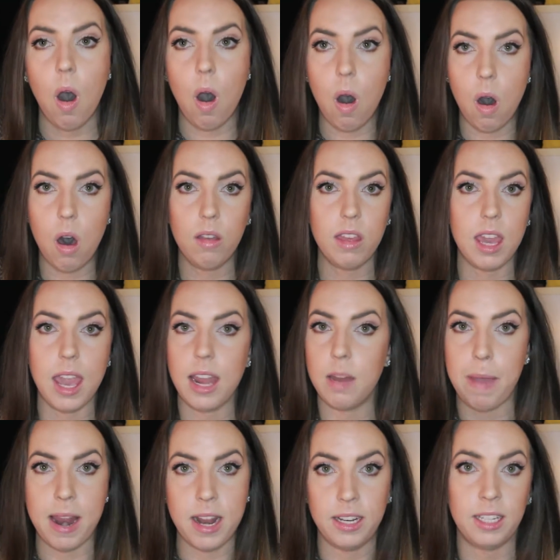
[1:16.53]
all the
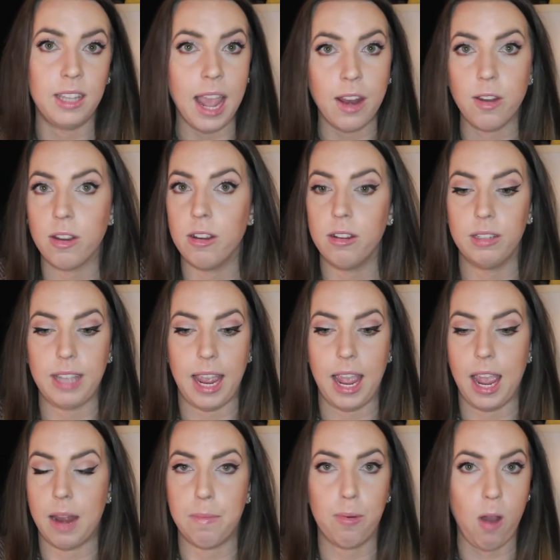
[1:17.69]
independent designers
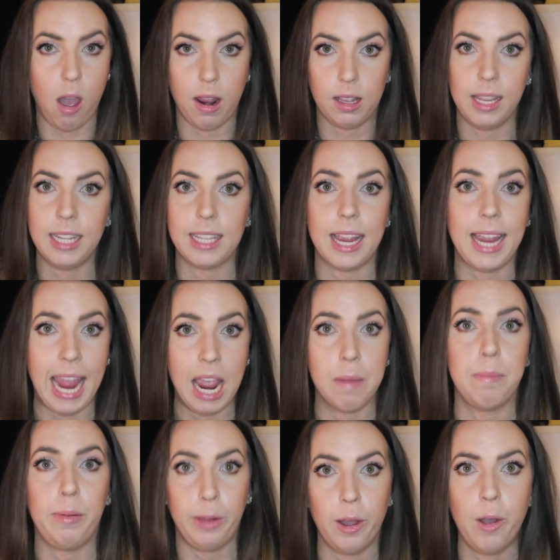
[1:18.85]
and product links I can
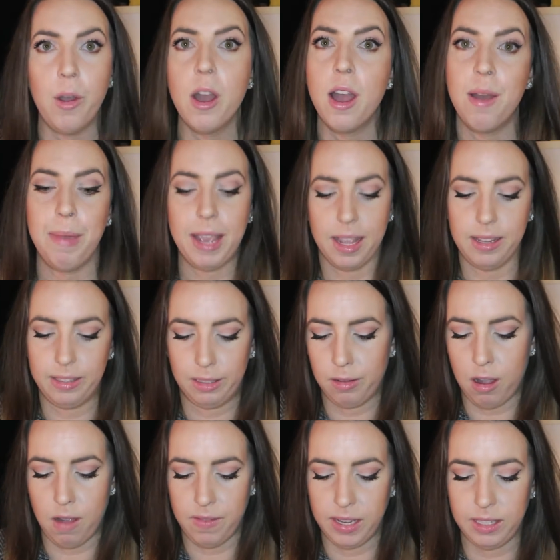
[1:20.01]
below because
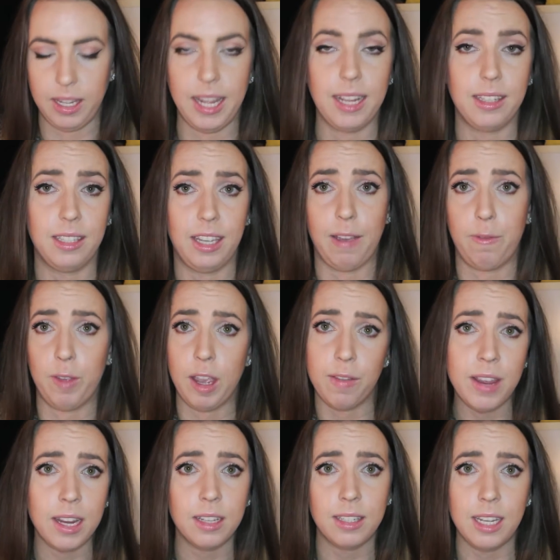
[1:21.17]
obviously it's gift
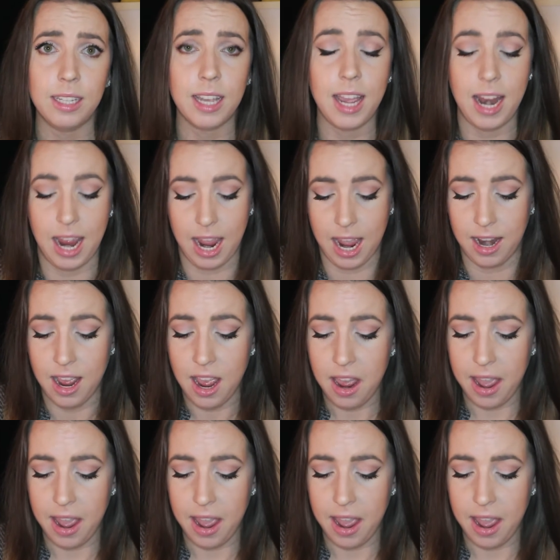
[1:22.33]
giving season and